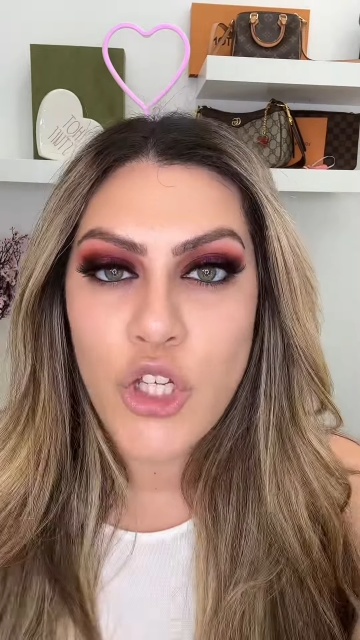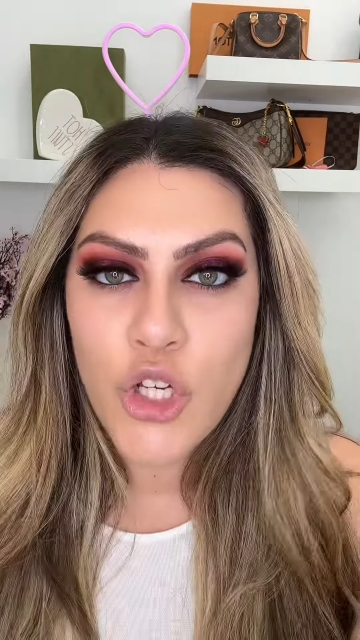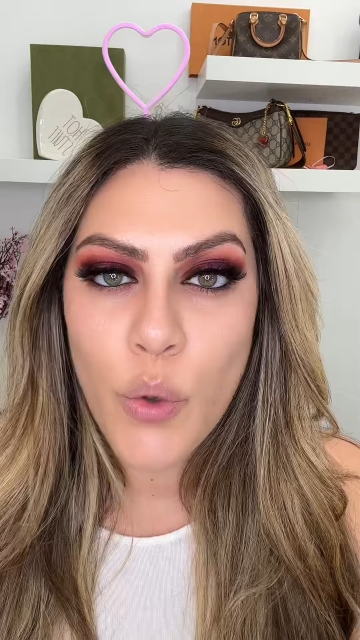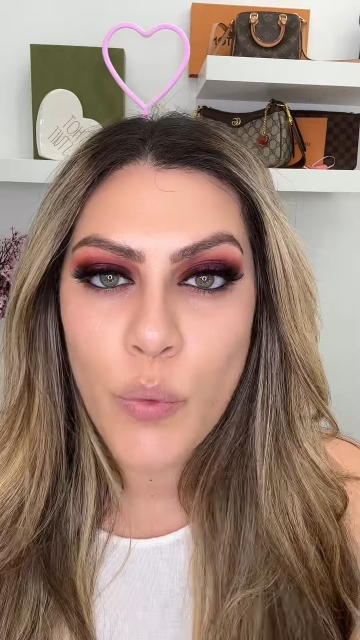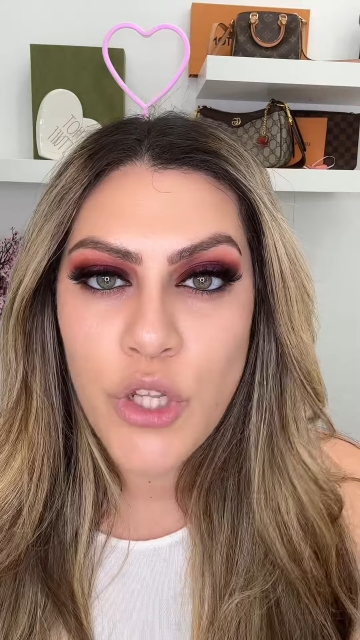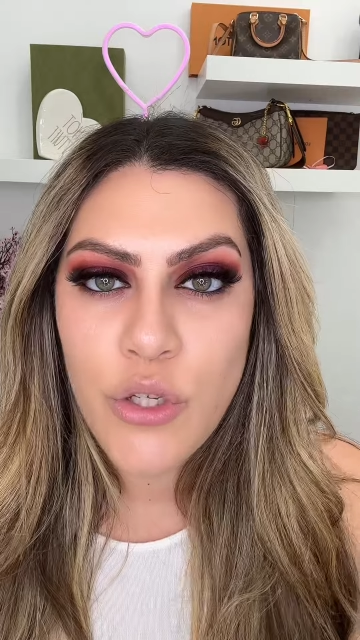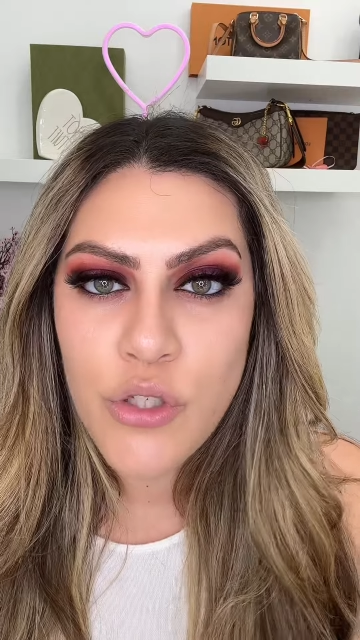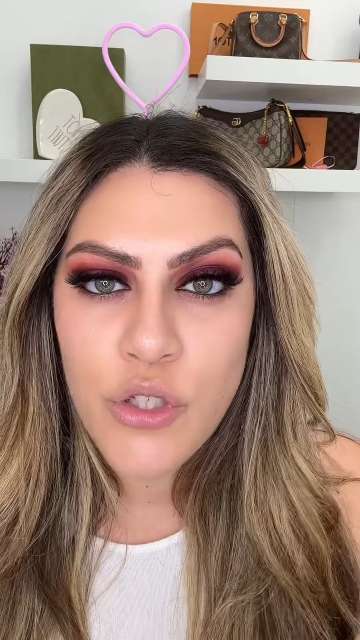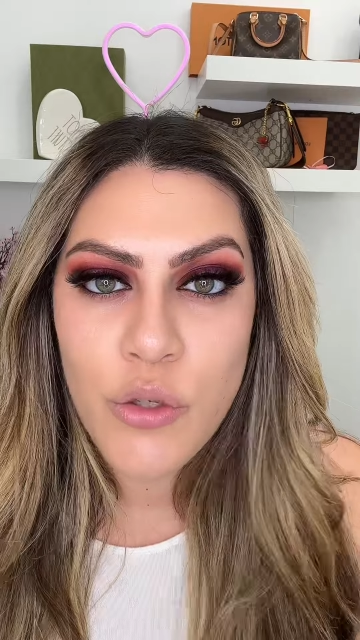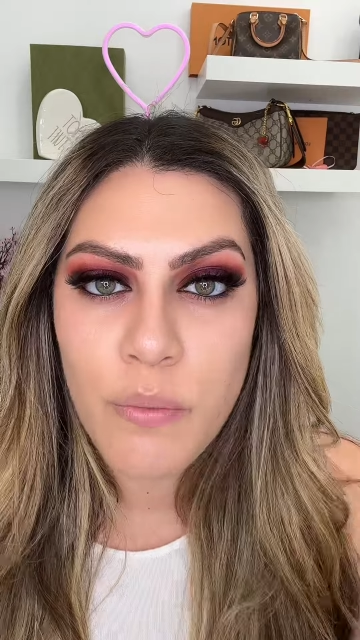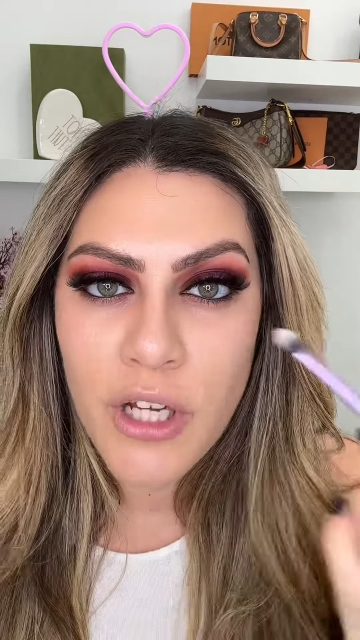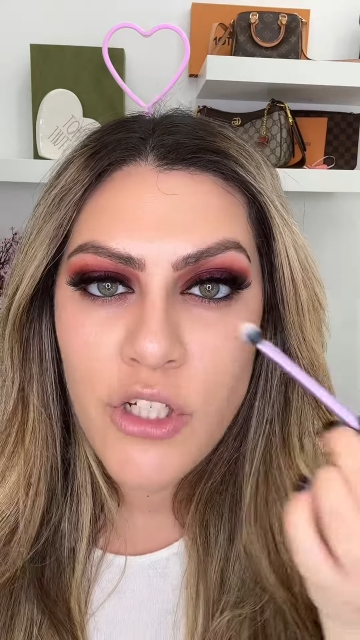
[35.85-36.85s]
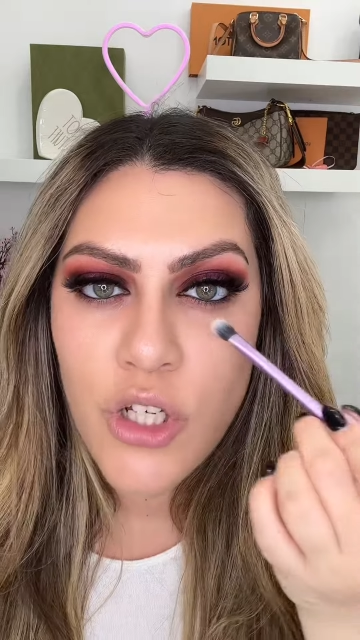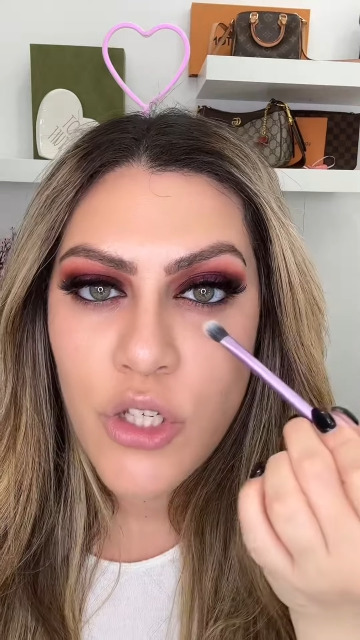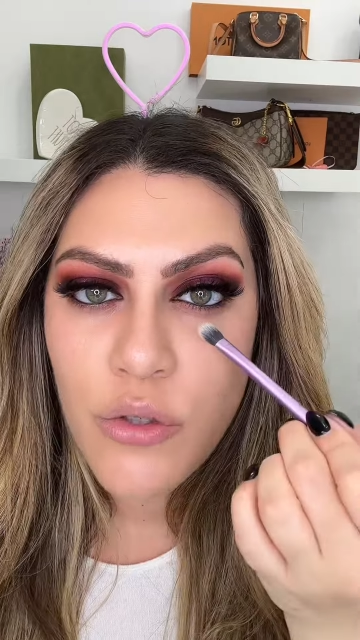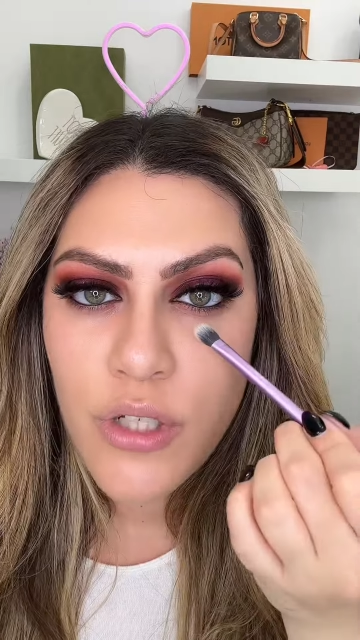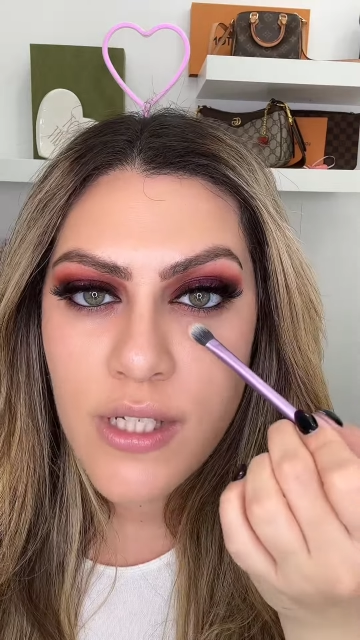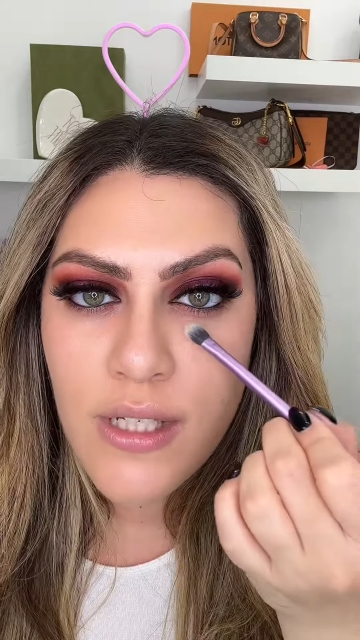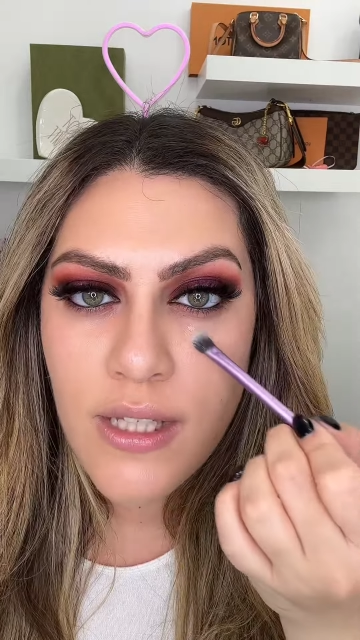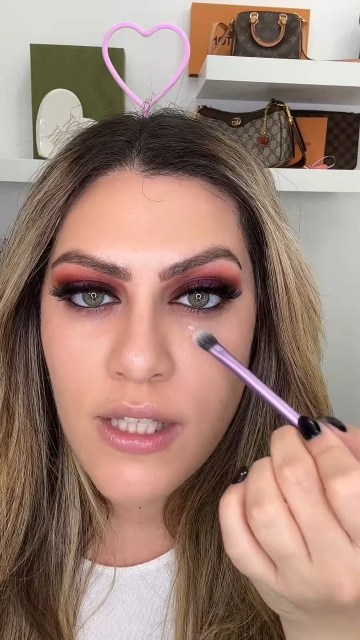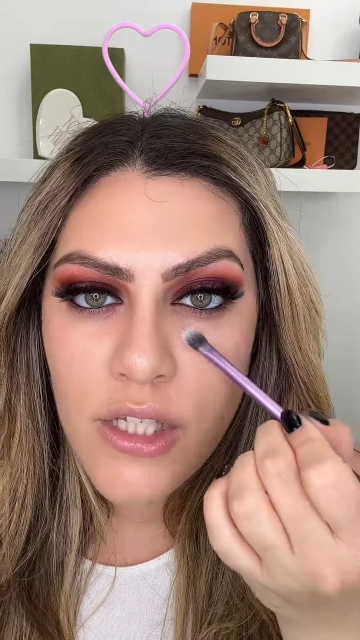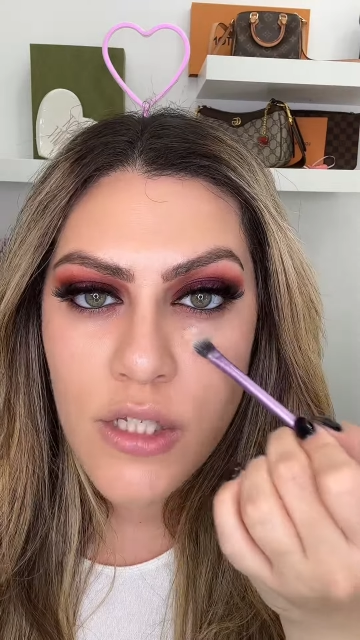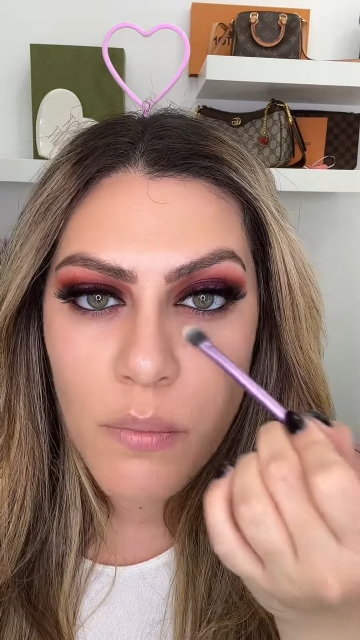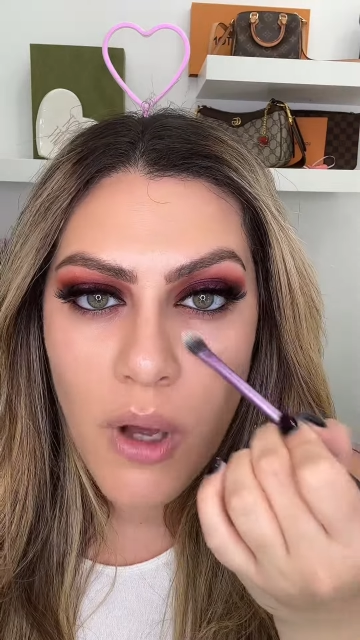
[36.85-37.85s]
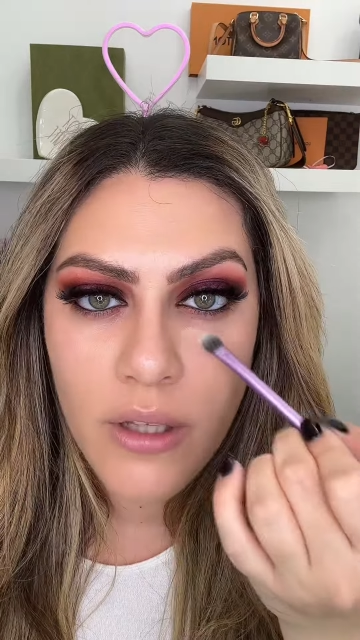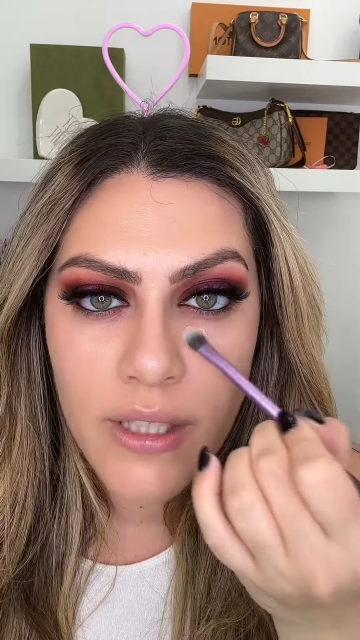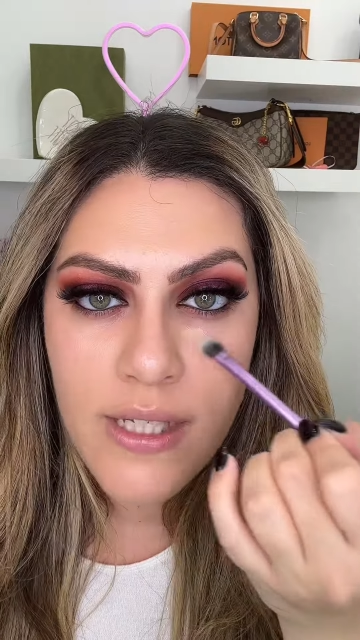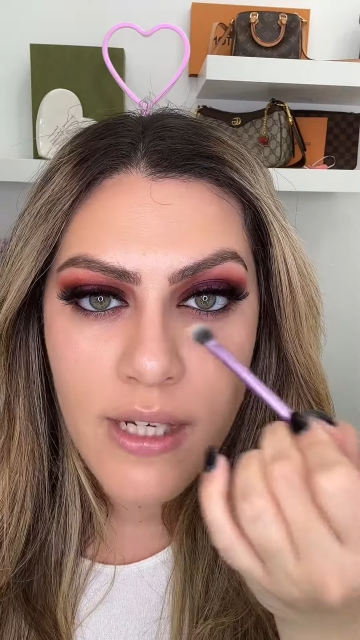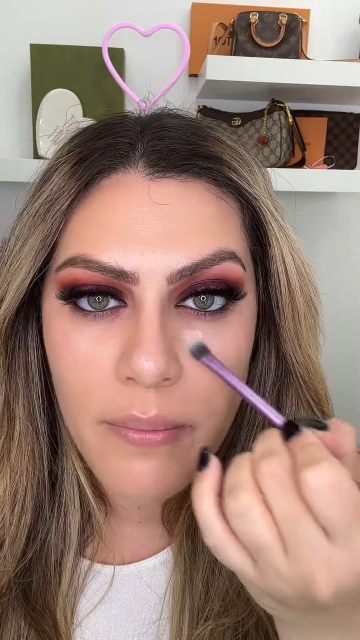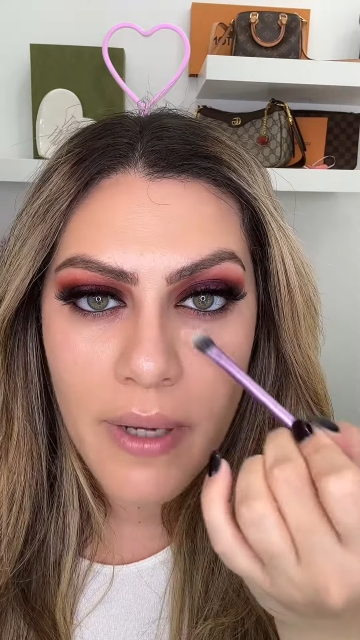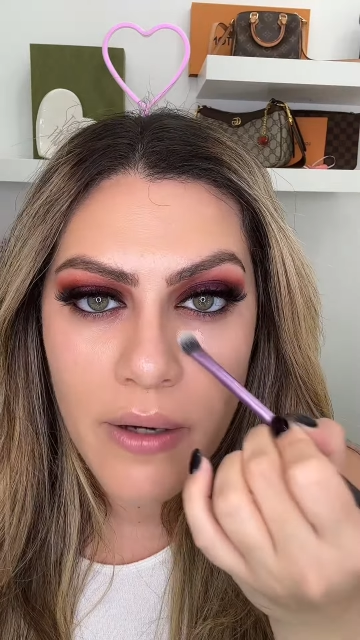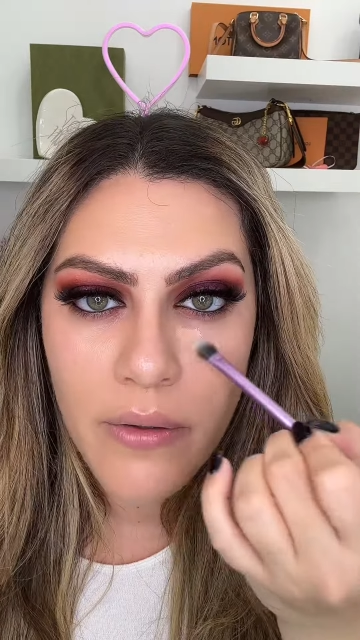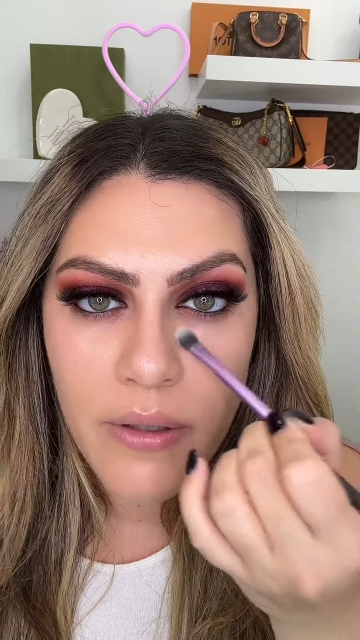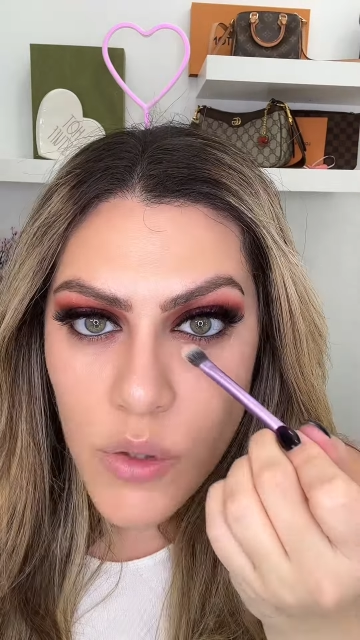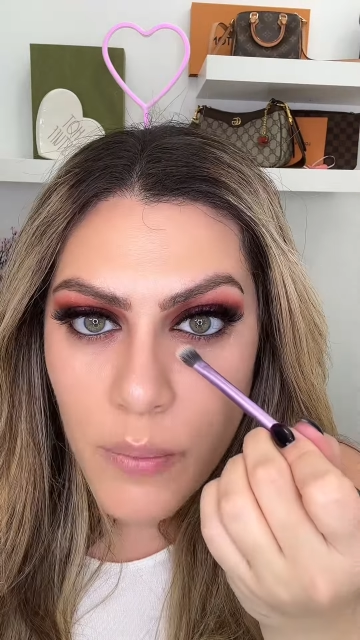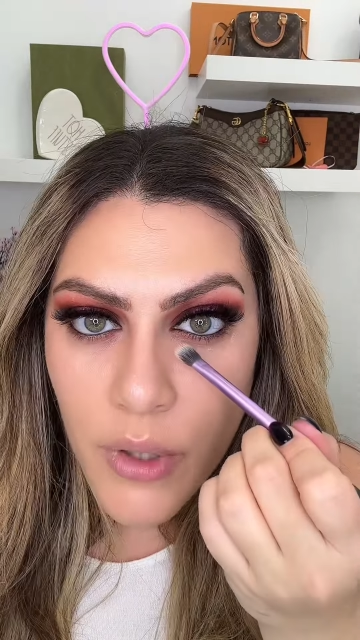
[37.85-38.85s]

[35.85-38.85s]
You don't want to use too much. You just need the smallest amount.